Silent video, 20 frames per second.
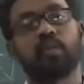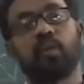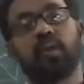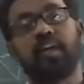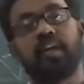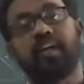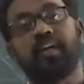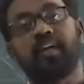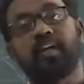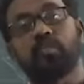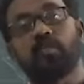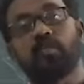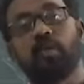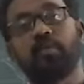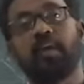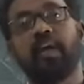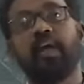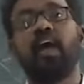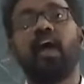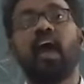So radius will
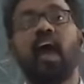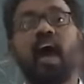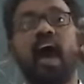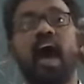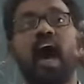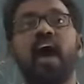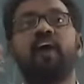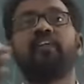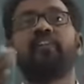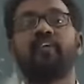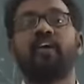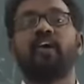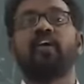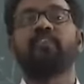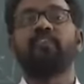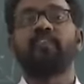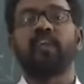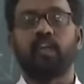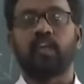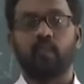be half
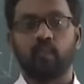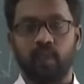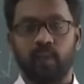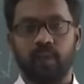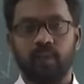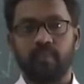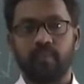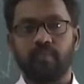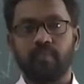of that one.